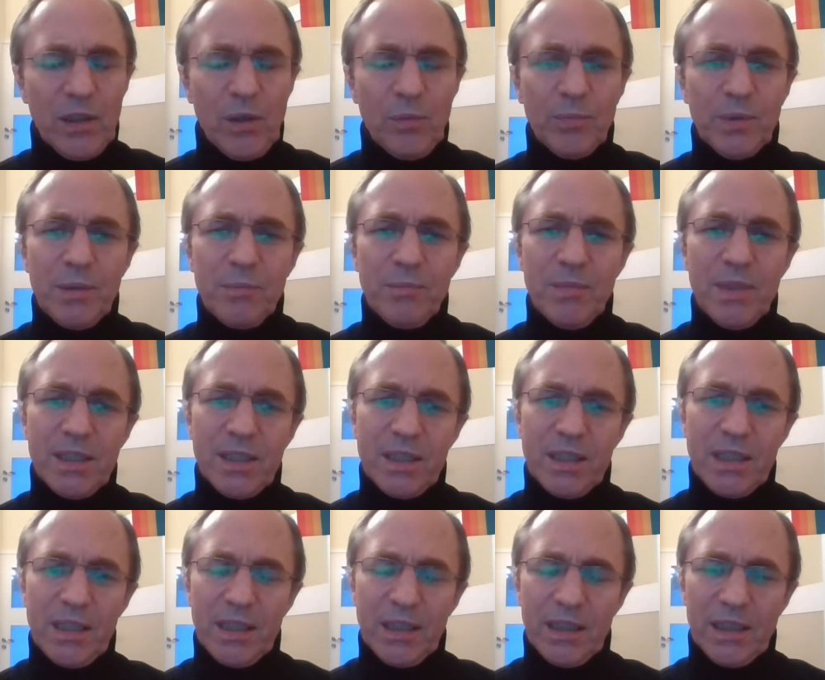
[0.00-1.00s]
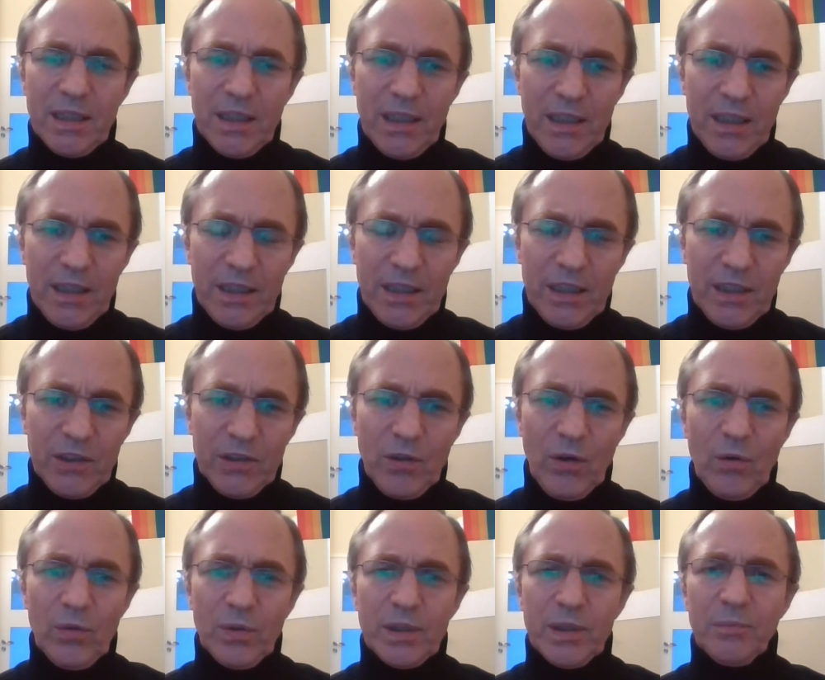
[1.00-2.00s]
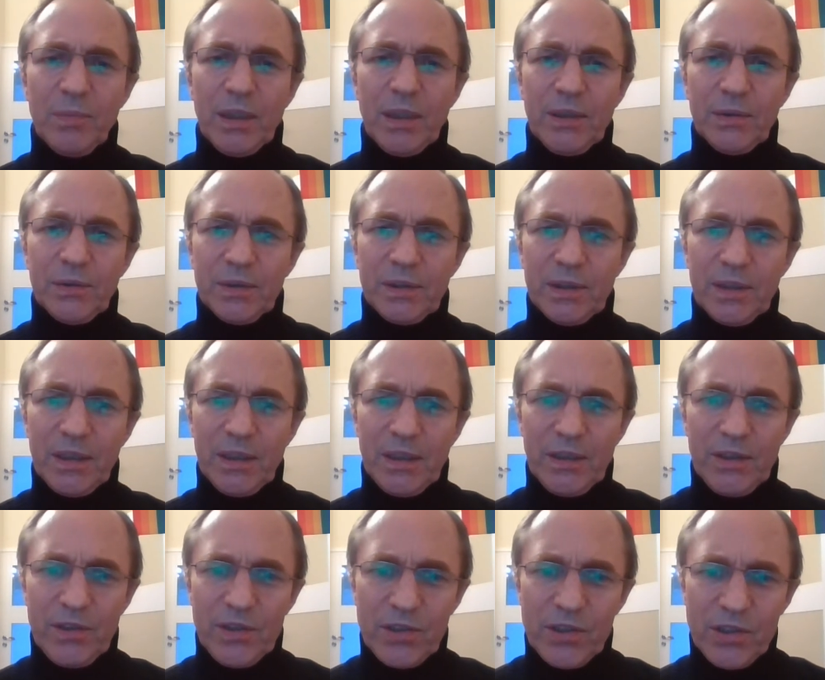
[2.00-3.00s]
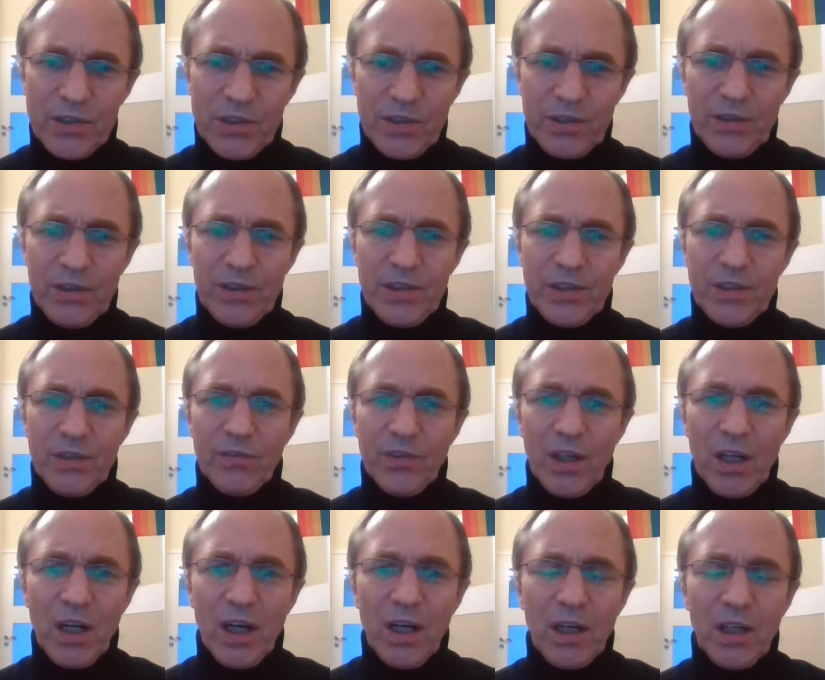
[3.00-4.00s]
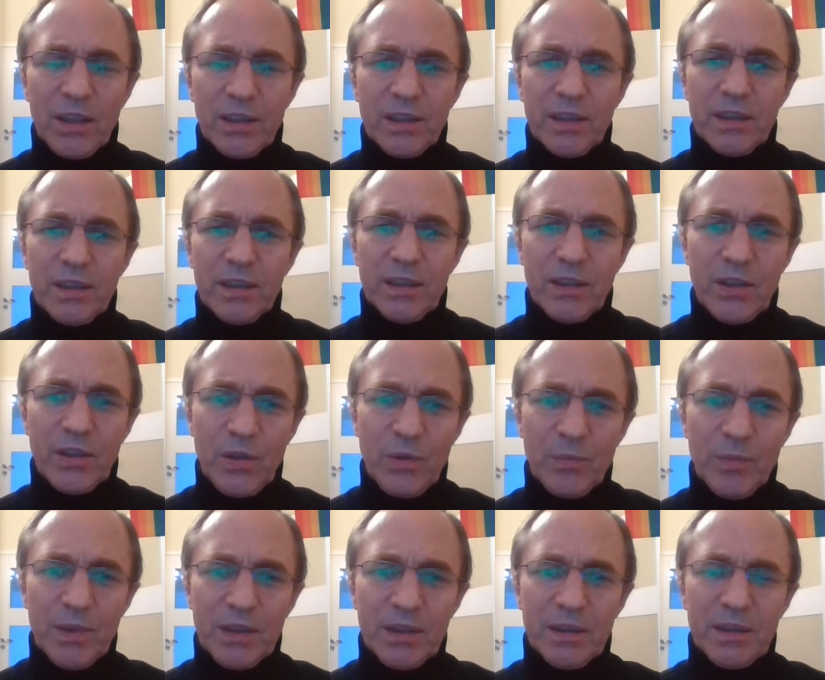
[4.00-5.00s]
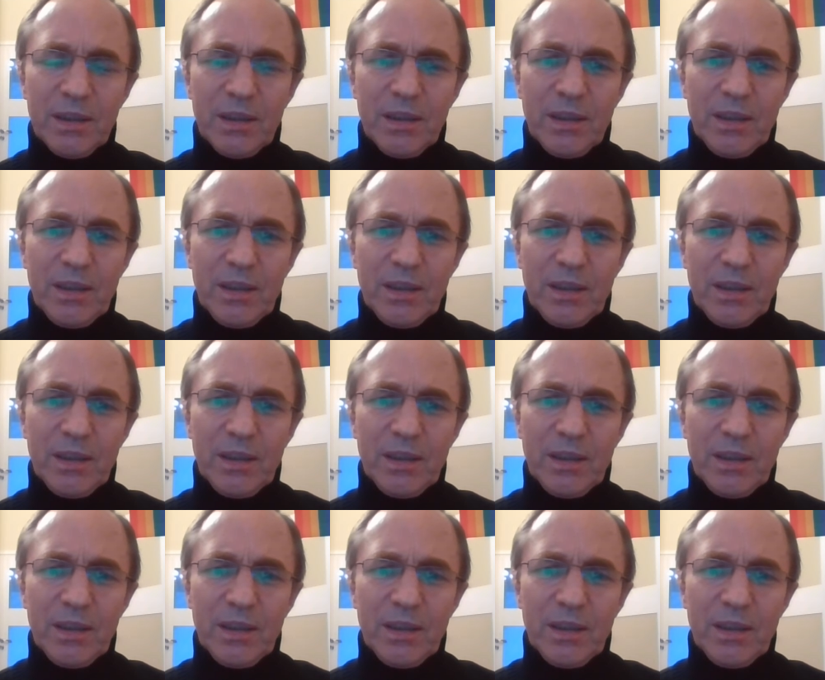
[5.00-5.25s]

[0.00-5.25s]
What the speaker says: optimistic. He wrote about the search of God in the human